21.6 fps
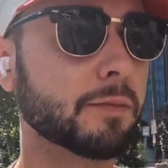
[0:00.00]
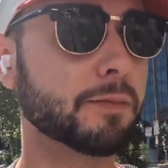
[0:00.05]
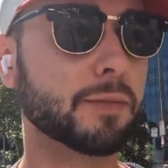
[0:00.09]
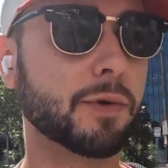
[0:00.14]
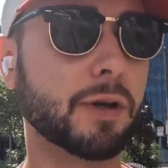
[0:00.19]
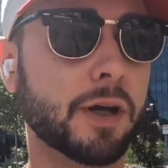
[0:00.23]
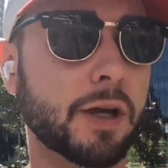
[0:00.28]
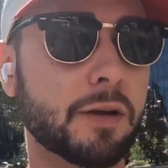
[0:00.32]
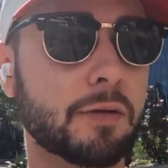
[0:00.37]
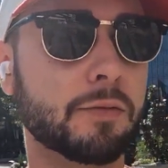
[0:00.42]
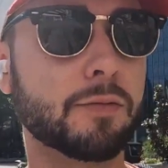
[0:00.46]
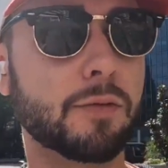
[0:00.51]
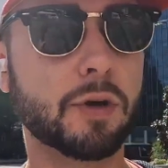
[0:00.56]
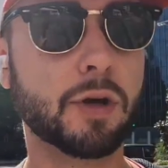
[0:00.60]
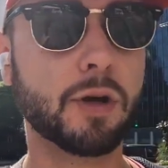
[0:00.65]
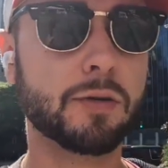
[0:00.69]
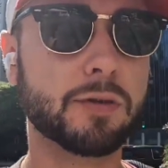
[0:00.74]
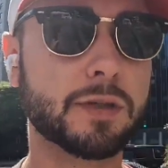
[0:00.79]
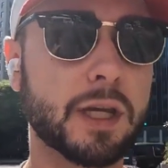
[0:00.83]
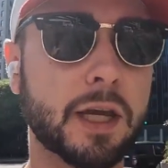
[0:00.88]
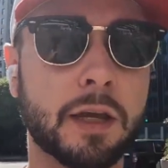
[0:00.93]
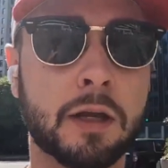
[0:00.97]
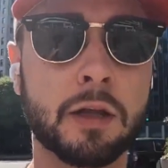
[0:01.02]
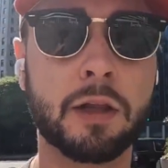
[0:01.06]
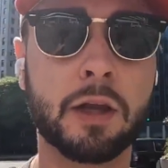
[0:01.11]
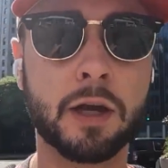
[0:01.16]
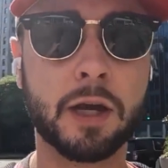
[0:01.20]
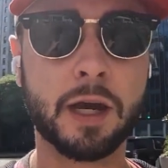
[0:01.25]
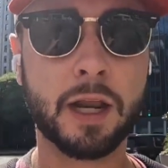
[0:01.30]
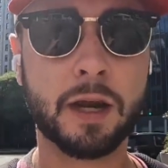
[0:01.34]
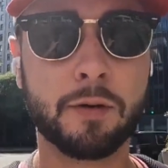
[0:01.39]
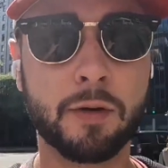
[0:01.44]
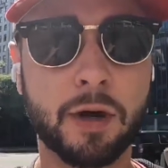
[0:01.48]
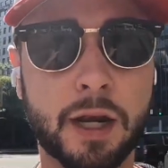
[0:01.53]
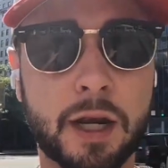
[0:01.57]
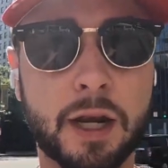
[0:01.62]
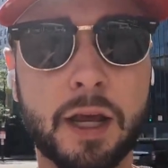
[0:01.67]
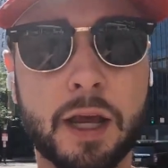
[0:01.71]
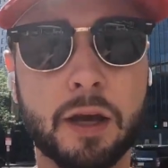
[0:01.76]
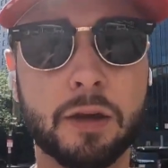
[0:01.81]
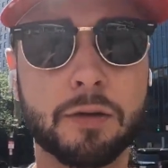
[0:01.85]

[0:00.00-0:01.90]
but we'll go take a look at it right now.